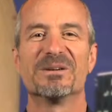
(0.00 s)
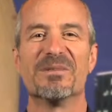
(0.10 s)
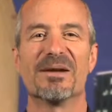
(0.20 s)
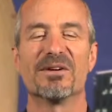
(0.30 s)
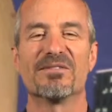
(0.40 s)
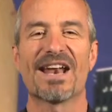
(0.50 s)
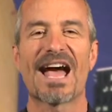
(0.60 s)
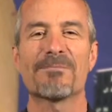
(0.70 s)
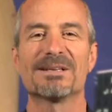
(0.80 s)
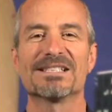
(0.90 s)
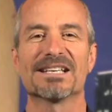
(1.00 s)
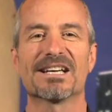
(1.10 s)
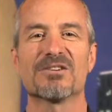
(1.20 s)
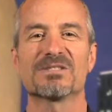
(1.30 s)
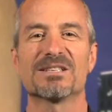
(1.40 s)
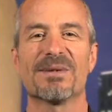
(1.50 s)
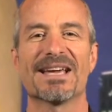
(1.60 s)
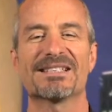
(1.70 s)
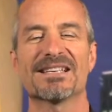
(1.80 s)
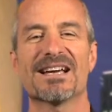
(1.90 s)
Remember, if it happens in Costa
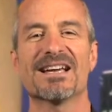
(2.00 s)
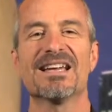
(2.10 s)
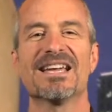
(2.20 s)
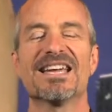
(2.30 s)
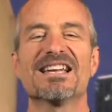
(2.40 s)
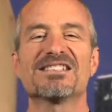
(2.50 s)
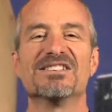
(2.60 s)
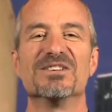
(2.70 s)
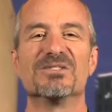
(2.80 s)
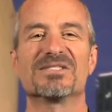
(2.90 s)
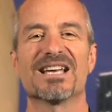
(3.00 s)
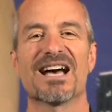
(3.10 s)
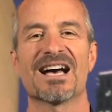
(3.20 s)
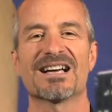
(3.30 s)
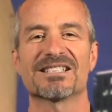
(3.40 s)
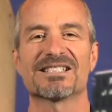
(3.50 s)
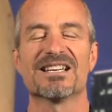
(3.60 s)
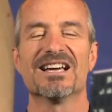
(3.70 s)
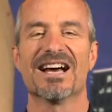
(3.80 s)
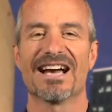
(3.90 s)
Mesa, it's news to us.
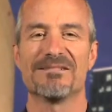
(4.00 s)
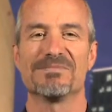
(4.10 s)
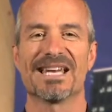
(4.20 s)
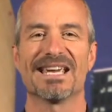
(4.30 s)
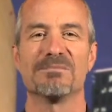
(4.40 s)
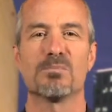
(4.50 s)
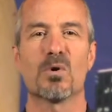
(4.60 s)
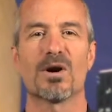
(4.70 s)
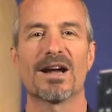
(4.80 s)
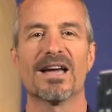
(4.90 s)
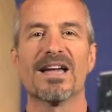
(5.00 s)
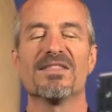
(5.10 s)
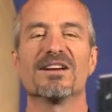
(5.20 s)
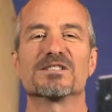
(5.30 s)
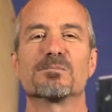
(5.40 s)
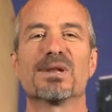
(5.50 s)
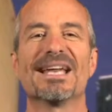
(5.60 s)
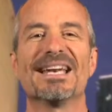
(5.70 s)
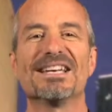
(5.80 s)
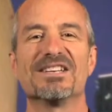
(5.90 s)
I'm Dane Bora. There's
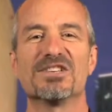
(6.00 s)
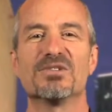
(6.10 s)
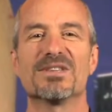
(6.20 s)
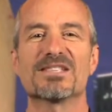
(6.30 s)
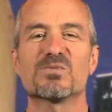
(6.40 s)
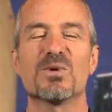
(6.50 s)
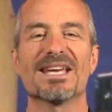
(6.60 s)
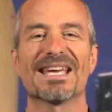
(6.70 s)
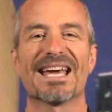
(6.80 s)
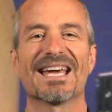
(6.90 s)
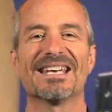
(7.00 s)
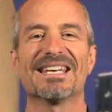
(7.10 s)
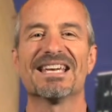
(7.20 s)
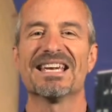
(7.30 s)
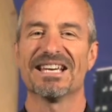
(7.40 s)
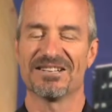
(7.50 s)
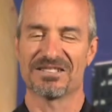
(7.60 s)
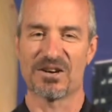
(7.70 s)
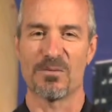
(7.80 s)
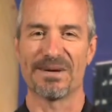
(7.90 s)
plenty to do this weekend.
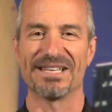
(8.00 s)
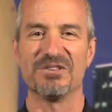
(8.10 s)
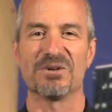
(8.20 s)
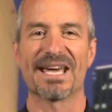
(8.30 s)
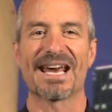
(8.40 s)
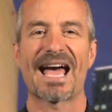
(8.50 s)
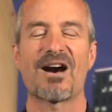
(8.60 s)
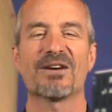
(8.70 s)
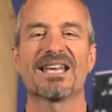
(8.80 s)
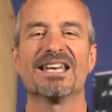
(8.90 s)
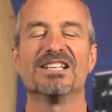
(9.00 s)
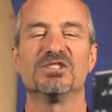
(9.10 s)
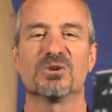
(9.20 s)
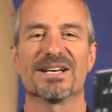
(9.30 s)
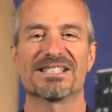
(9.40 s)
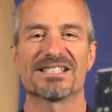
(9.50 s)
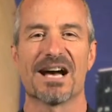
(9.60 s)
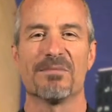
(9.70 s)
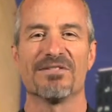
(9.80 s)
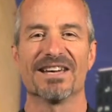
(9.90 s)
Here's hoping you get out and enjoy
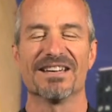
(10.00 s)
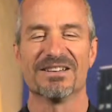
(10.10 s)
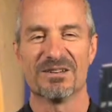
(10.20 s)
some of it.